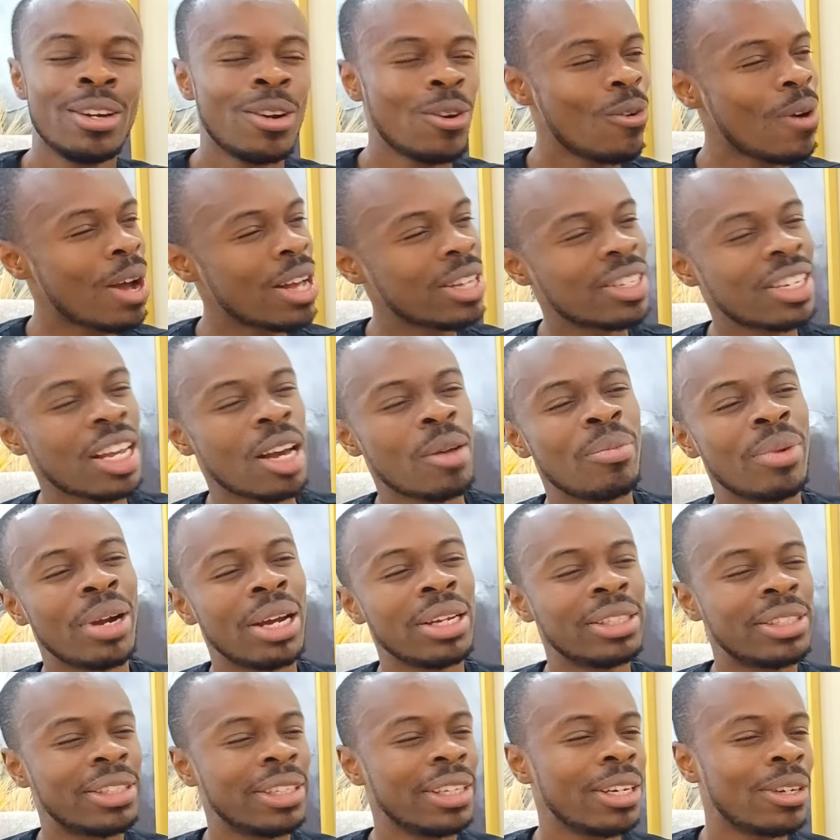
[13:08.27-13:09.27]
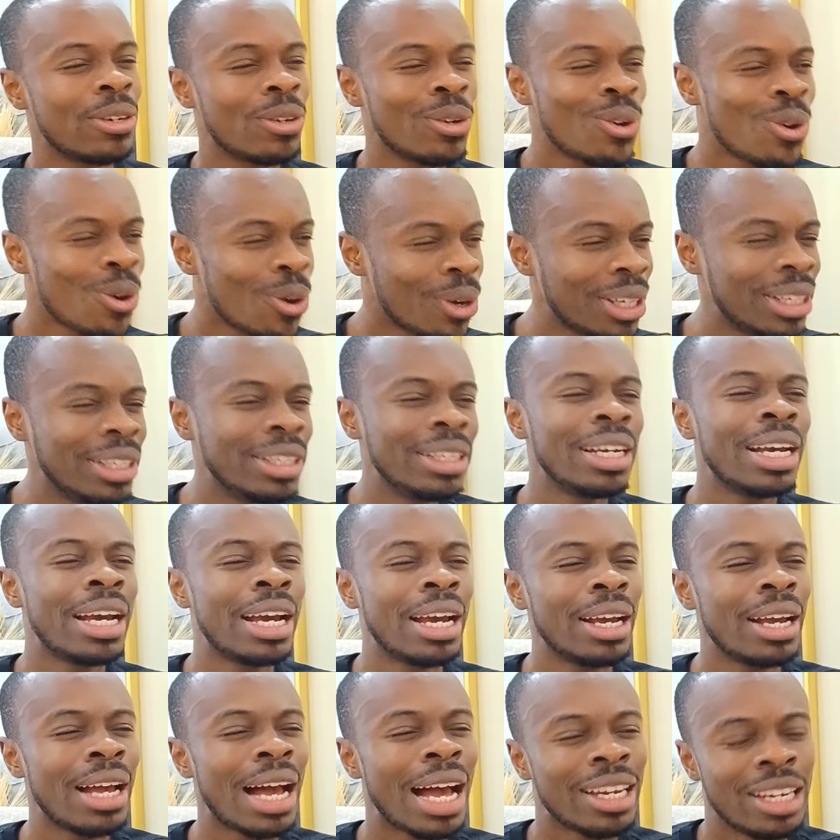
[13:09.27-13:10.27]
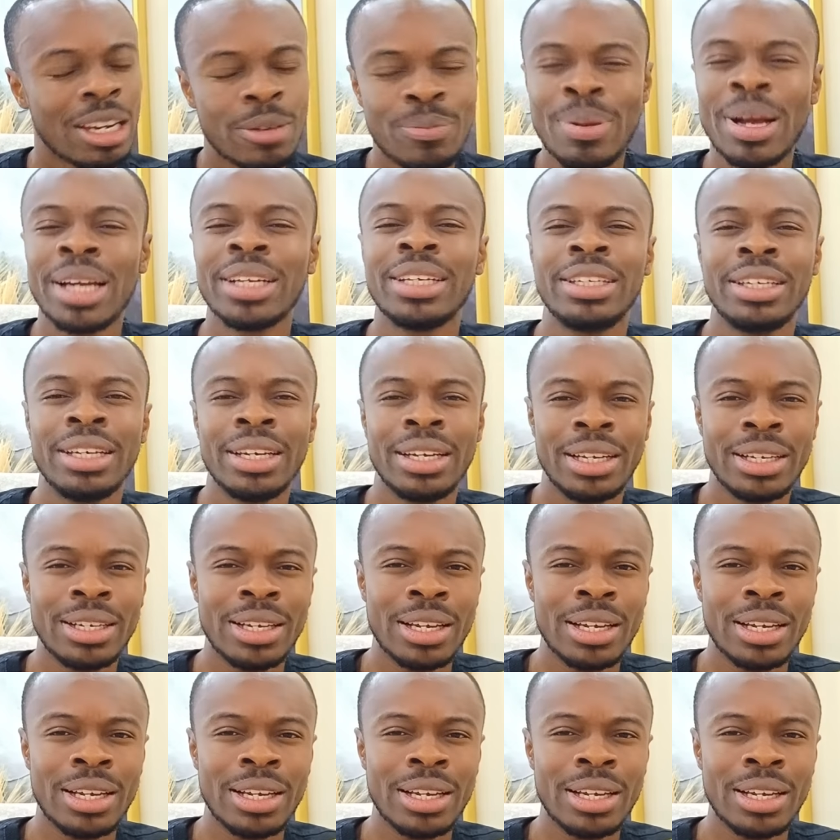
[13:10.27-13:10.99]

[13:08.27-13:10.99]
Once I brand tiye no, all year at the party,